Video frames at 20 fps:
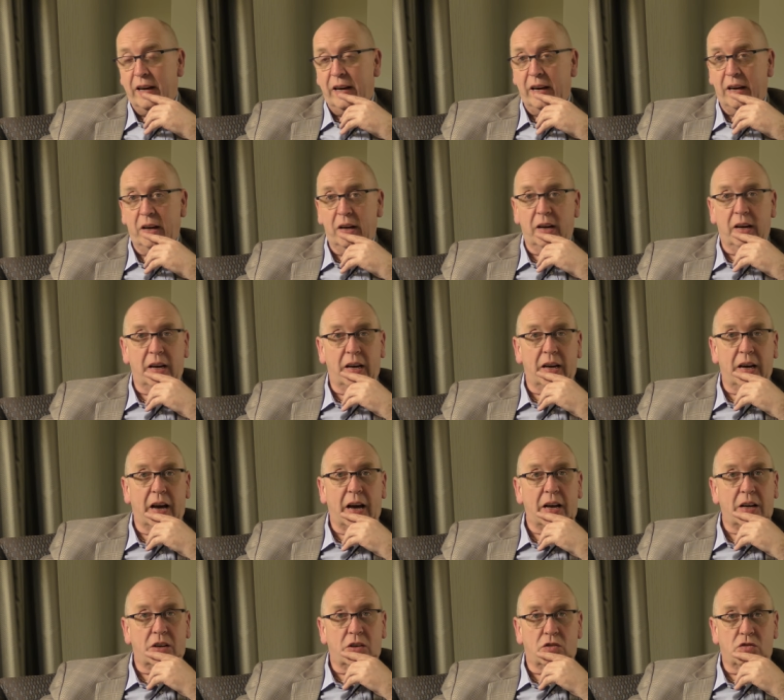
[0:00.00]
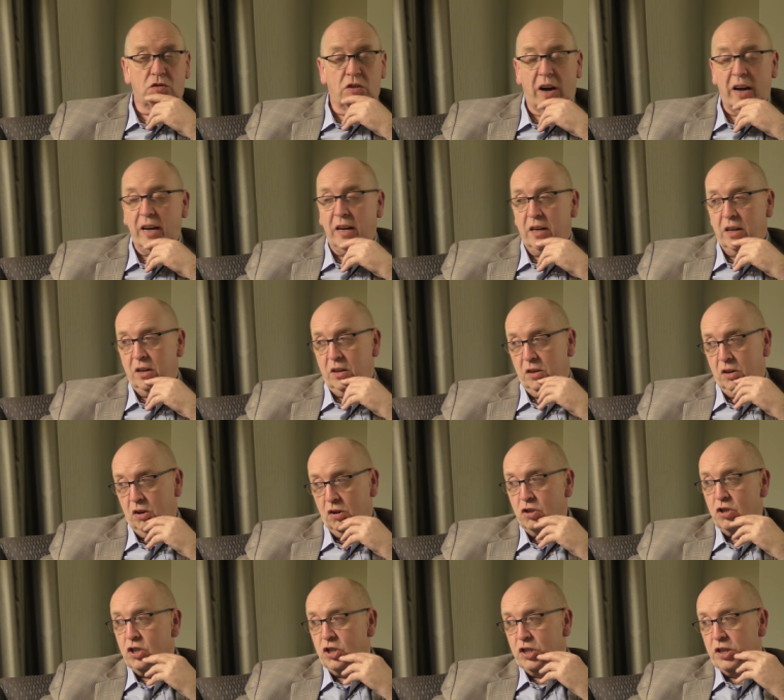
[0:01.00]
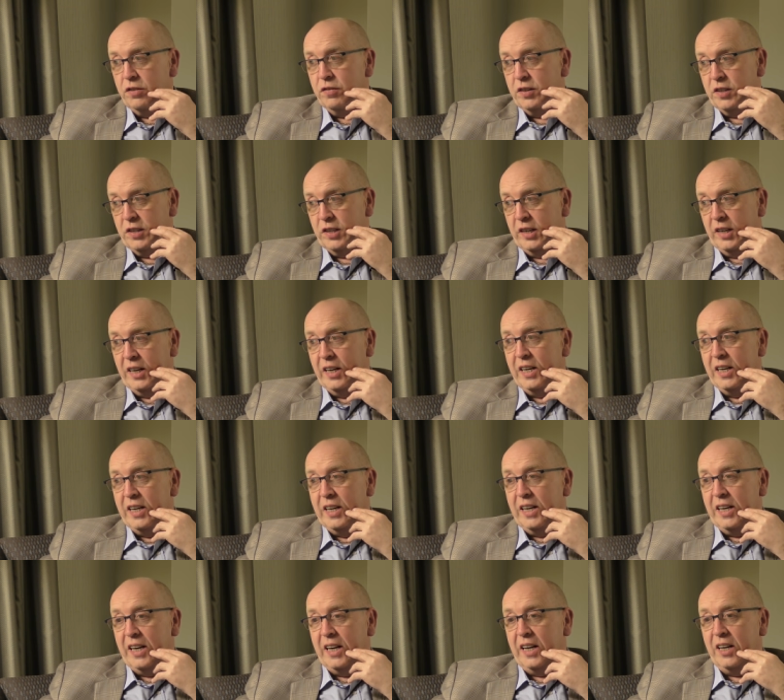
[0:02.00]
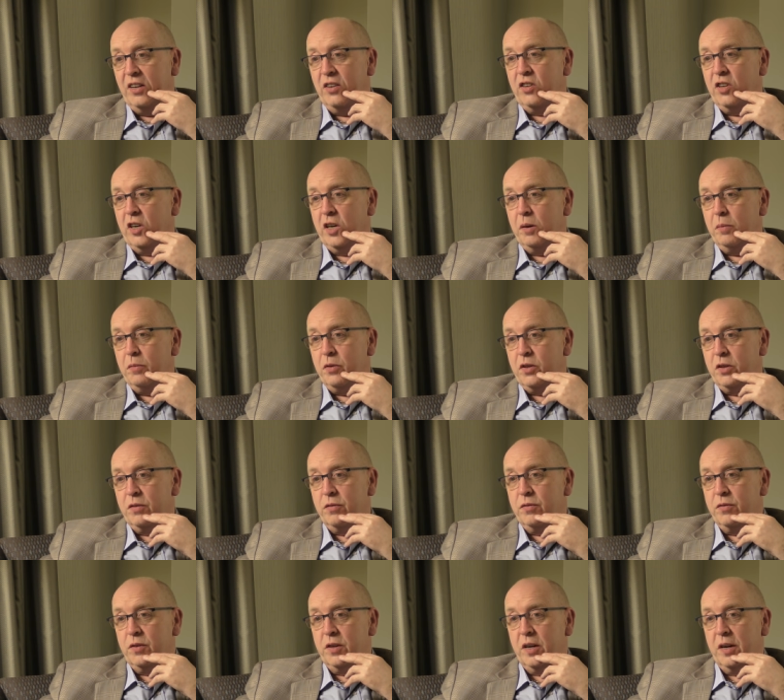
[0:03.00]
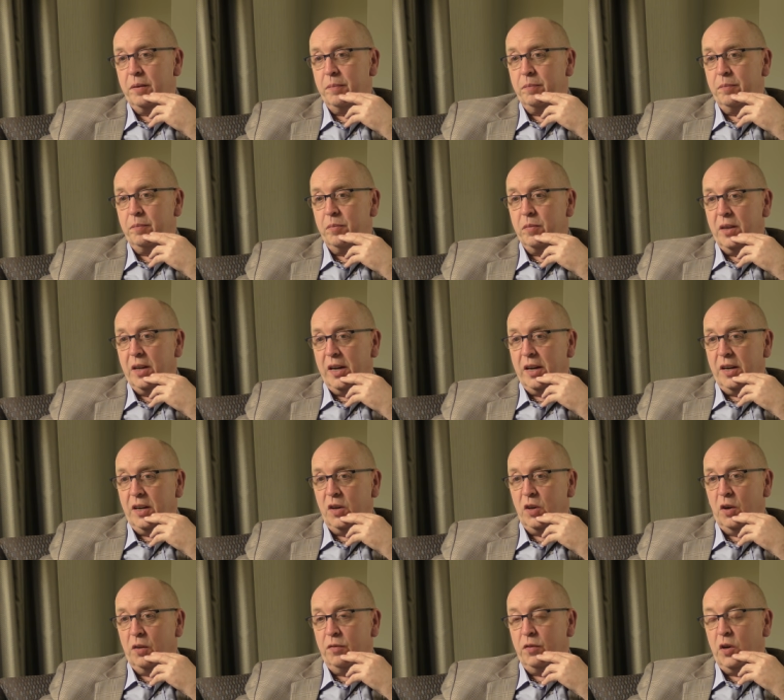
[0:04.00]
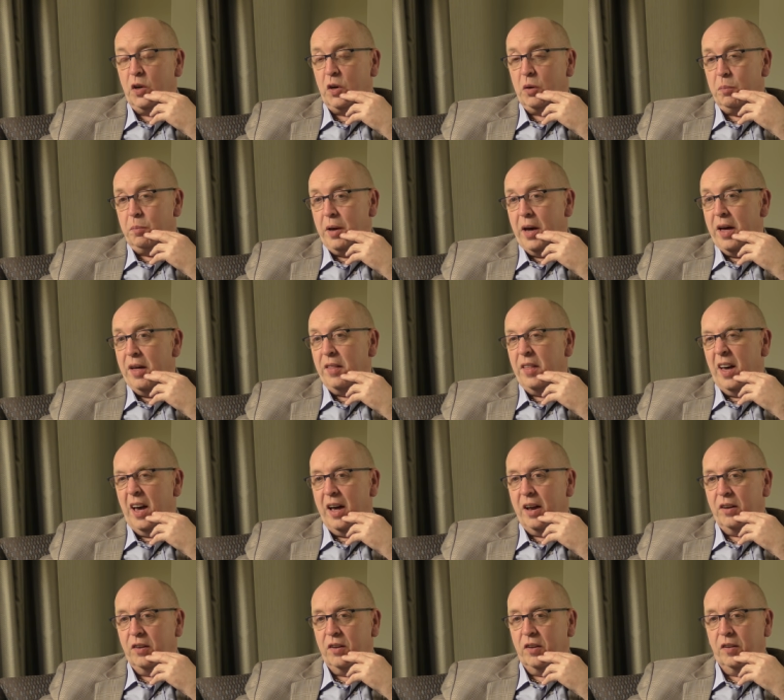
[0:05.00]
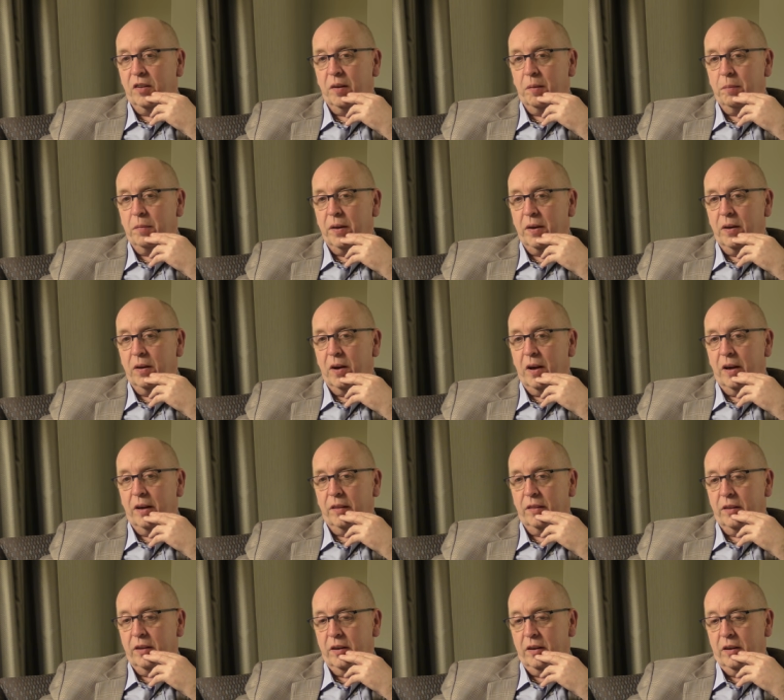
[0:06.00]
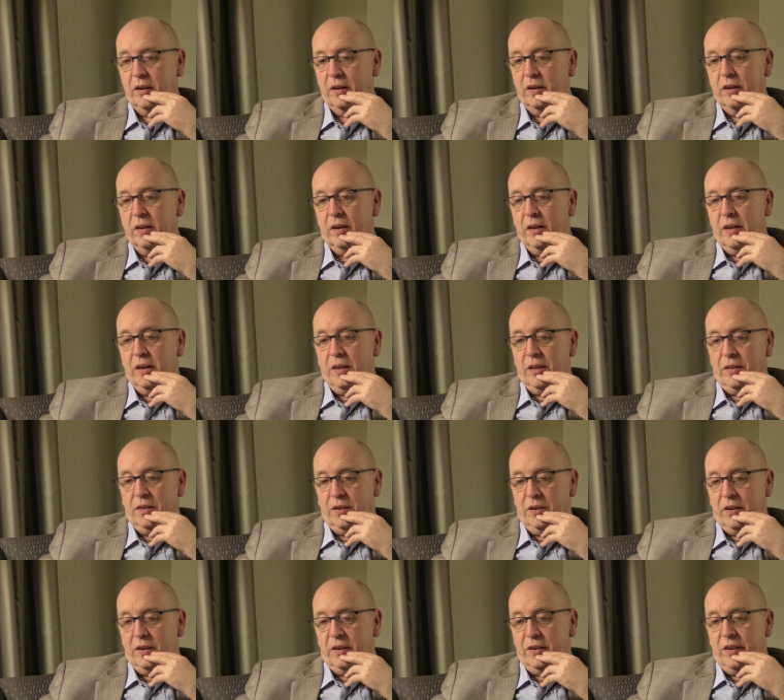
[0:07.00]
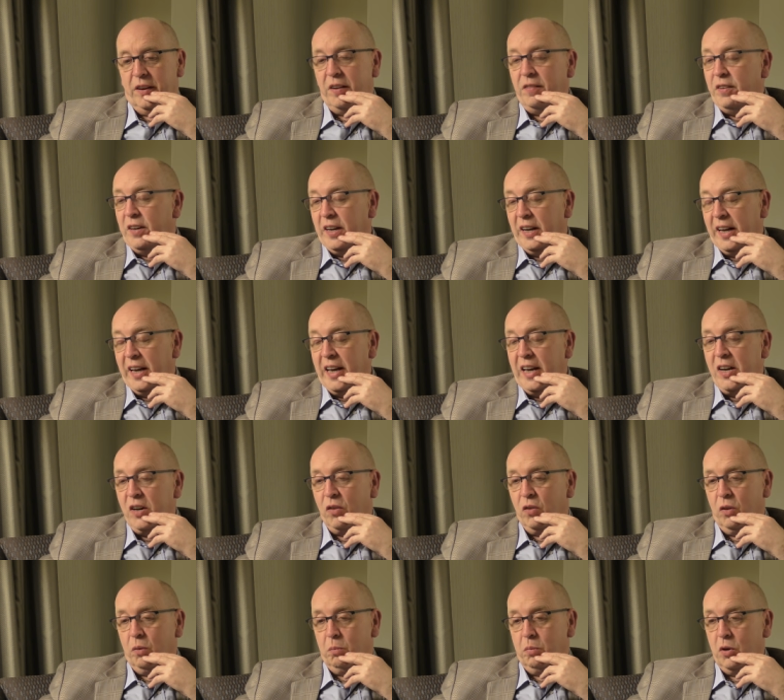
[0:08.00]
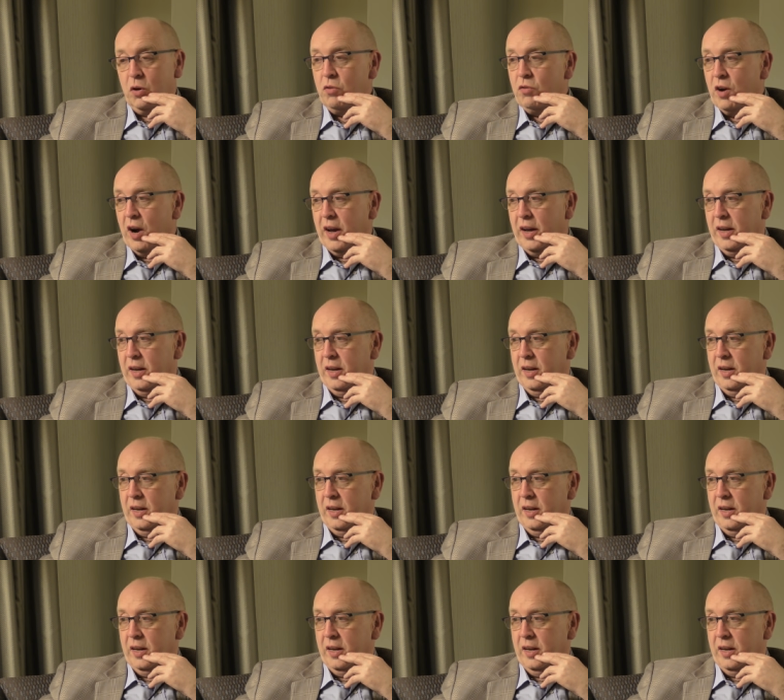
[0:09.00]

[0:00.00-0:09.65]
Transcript: it it had great longevity in terms of um, you know, if you compare that to something like the the DVD or the Blu-ray,